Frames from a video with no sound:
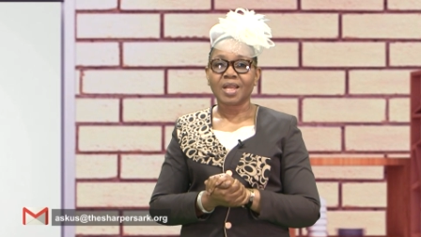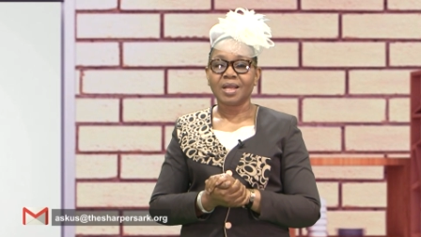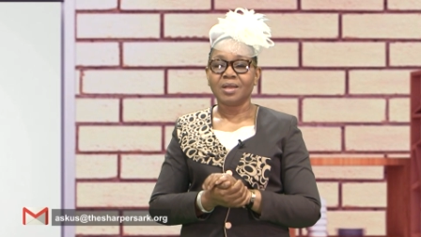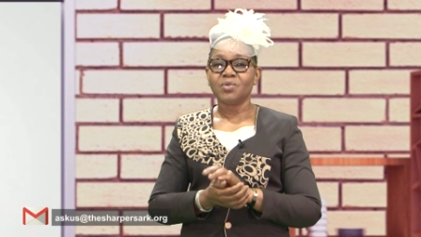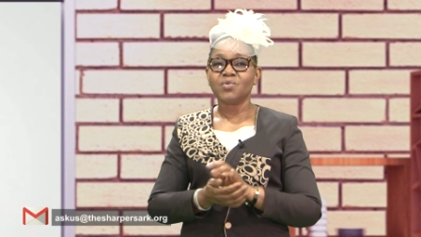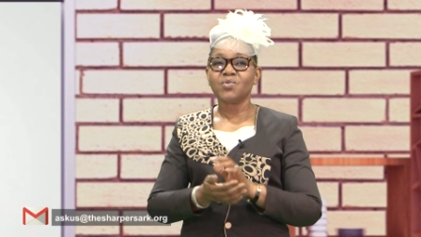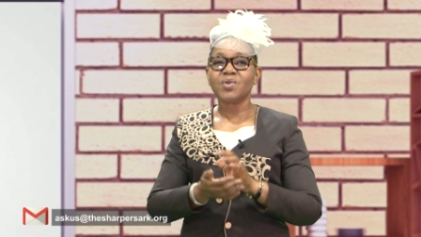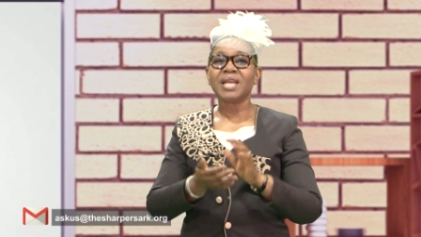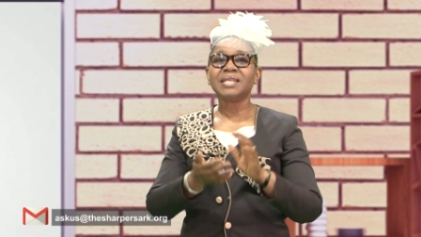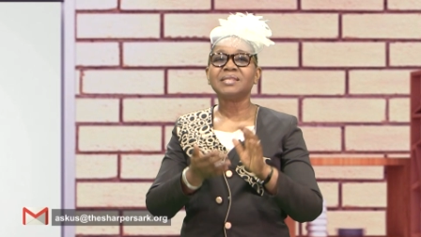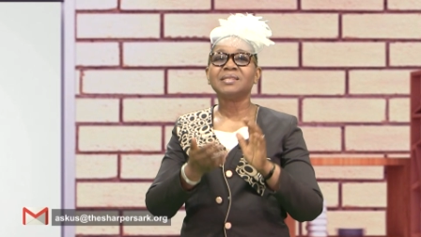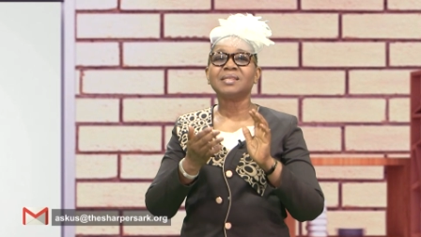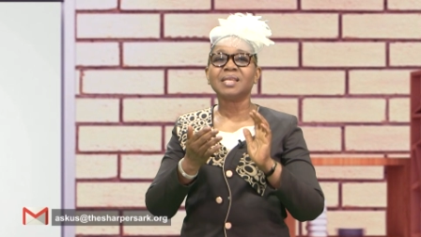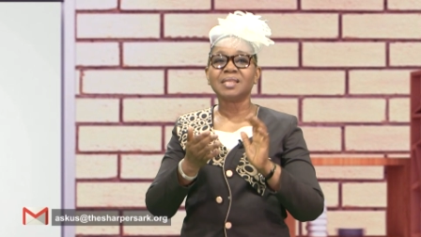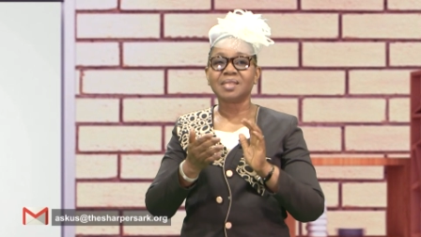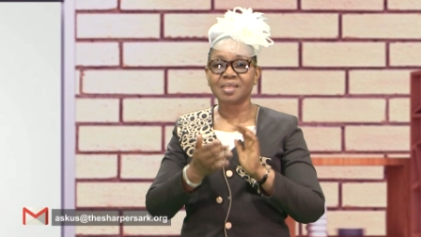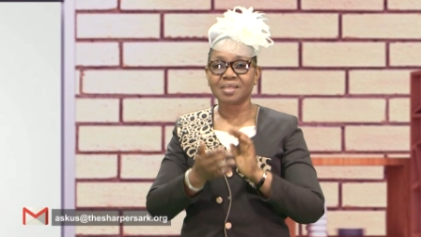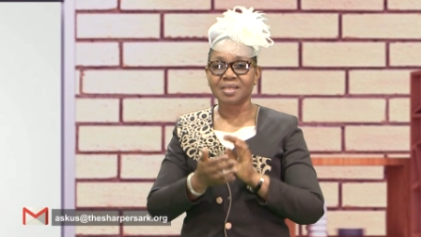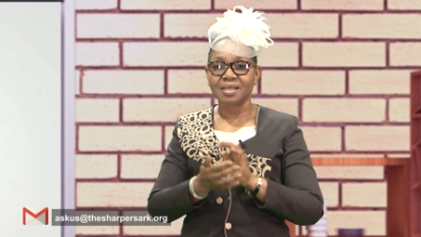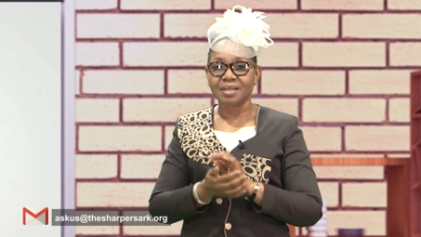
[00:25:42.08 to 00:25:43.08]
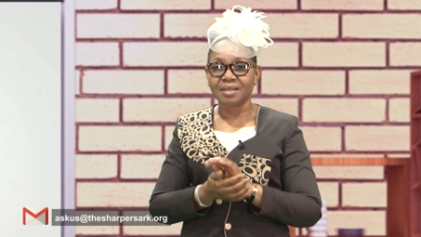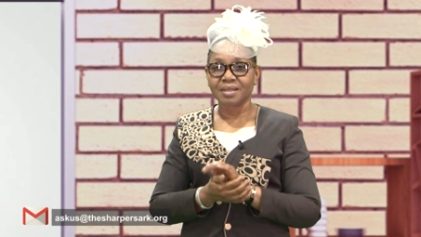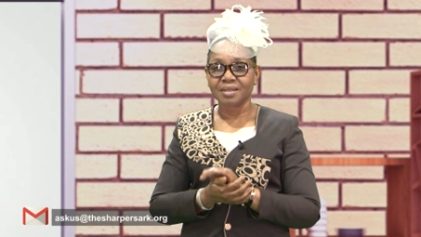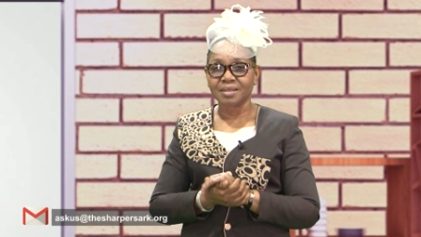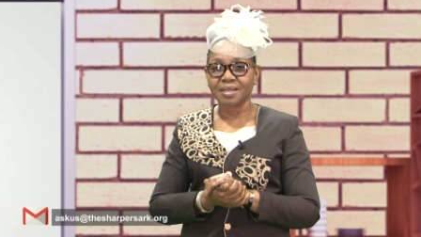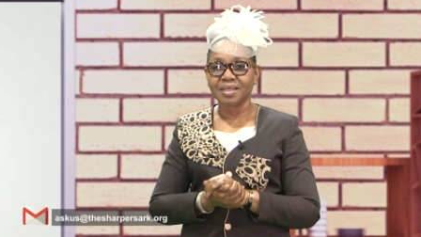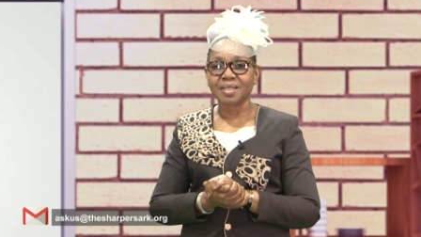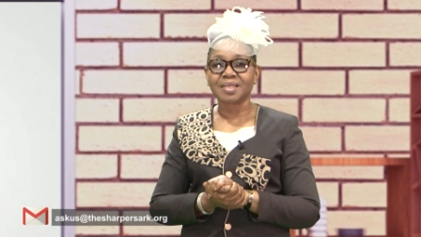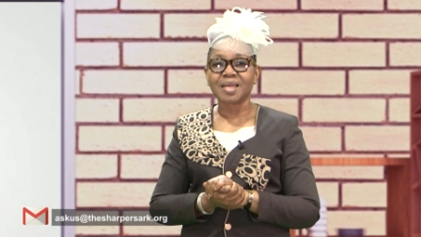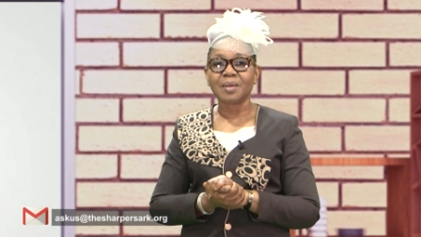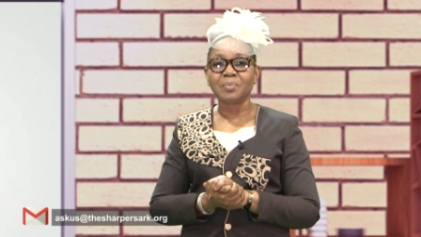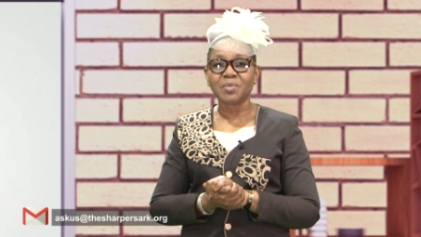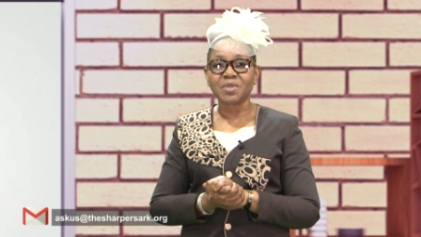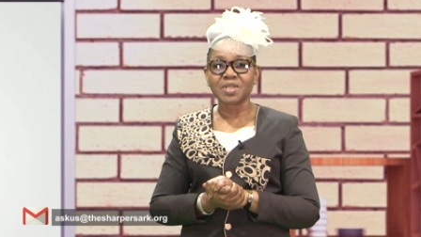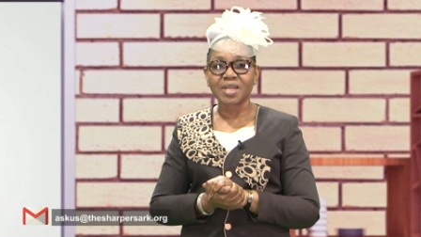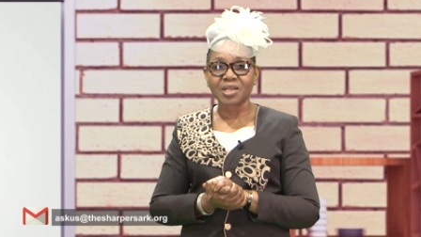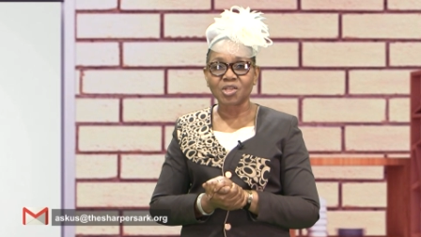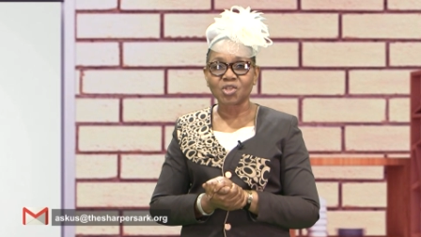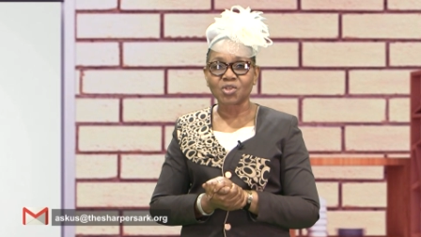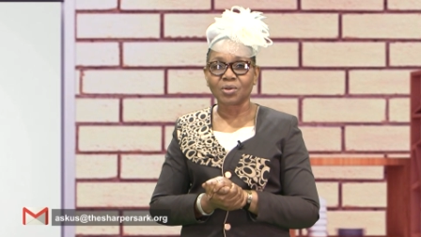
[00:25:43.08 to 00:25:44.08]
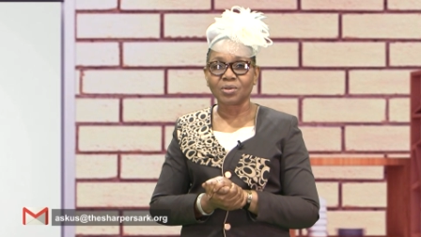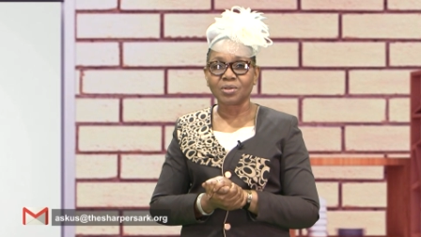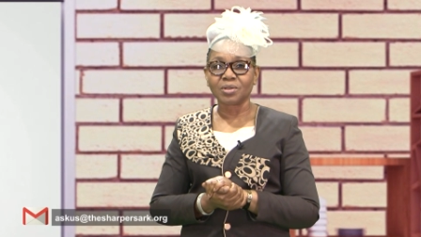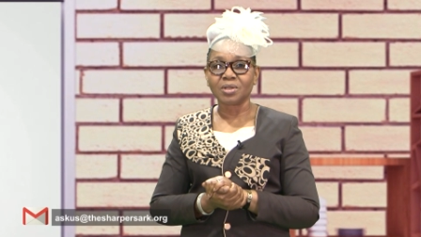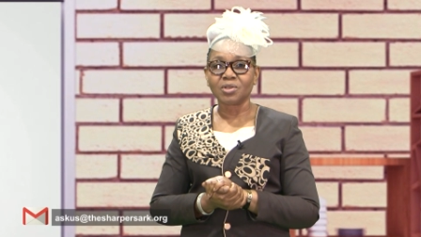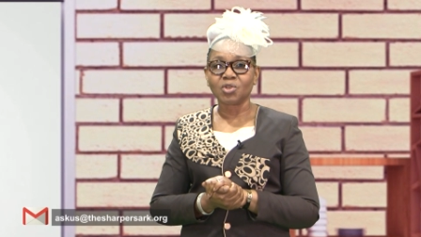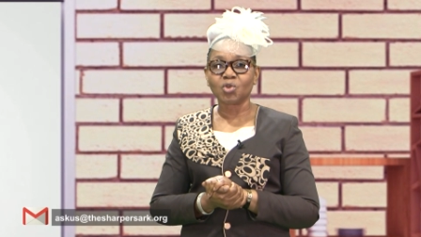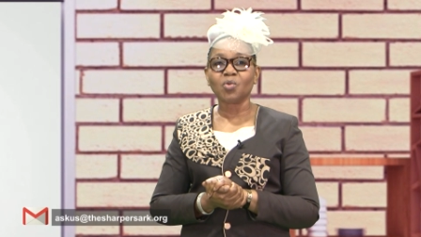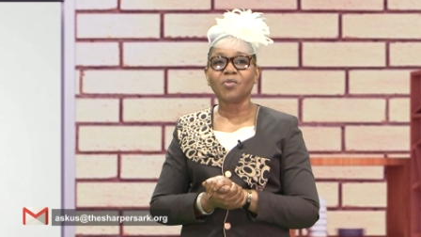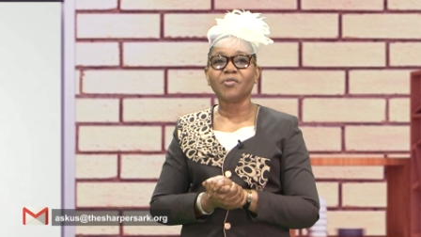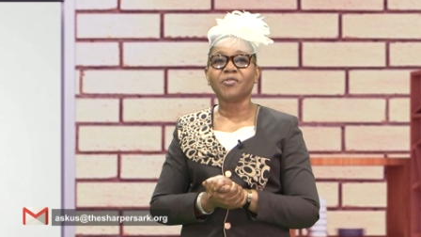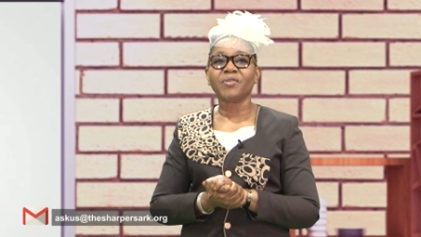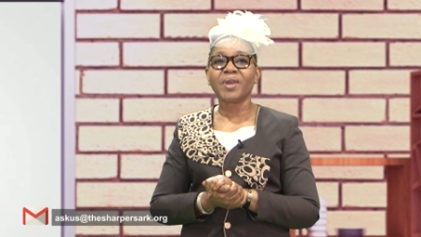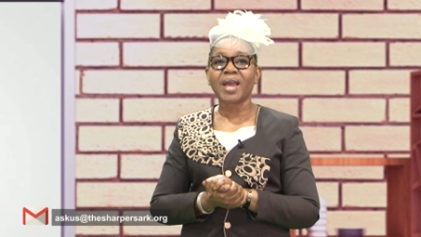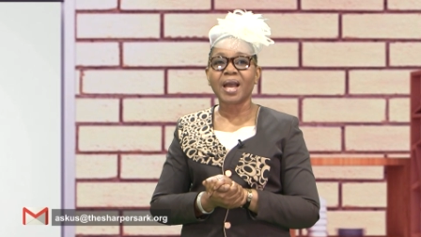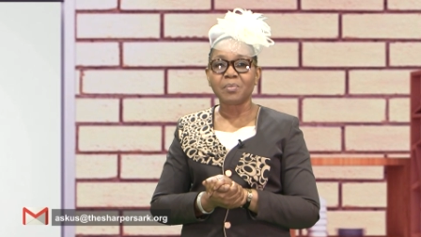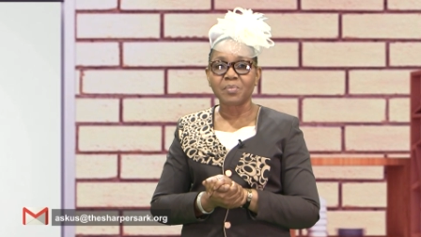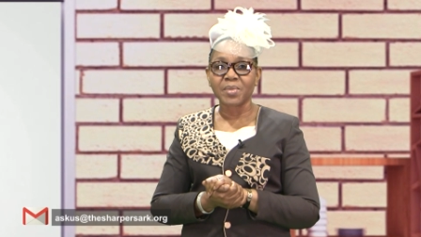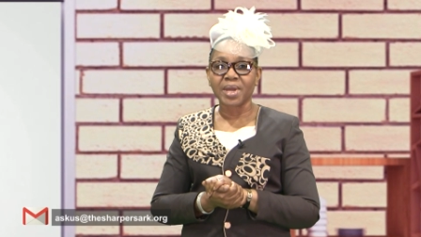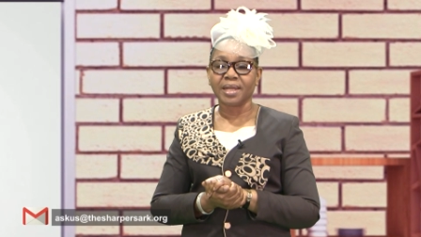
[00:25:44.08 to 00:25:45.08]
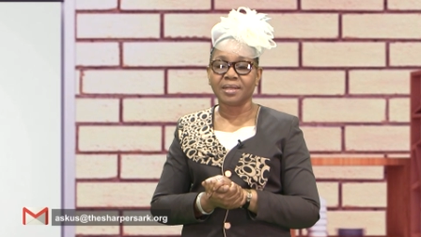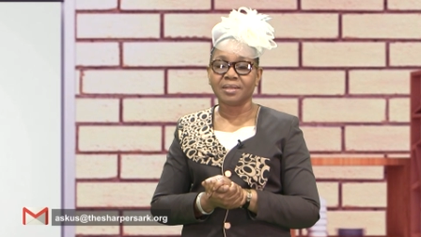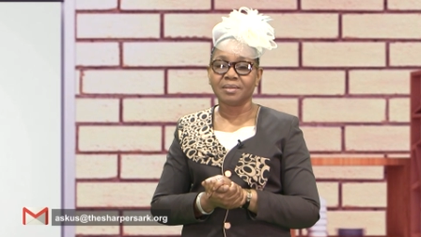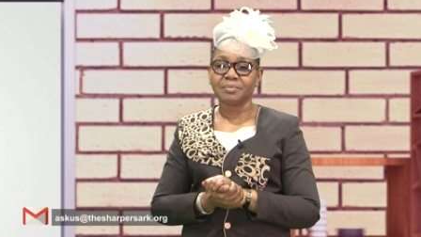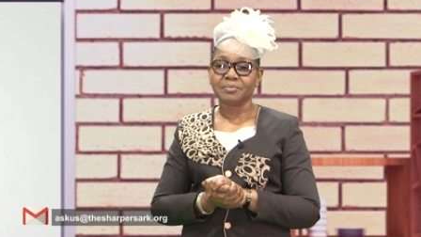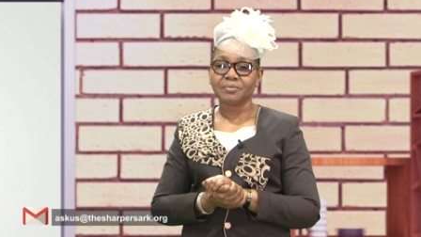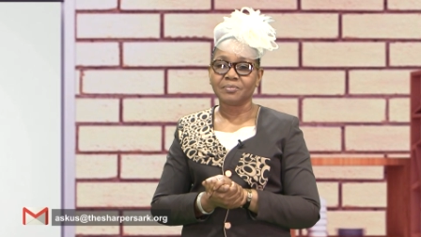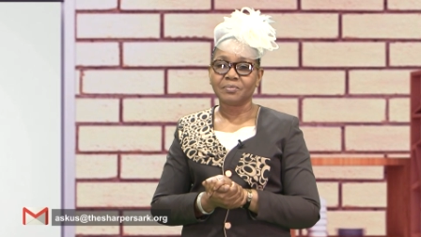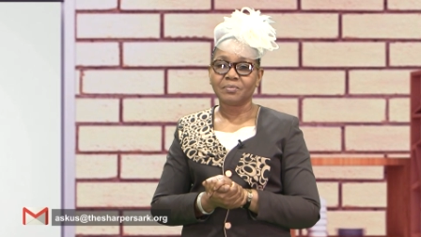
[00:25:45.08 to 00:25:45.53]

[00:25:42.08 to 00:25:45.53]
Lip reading: Resisting the temptation to fear men.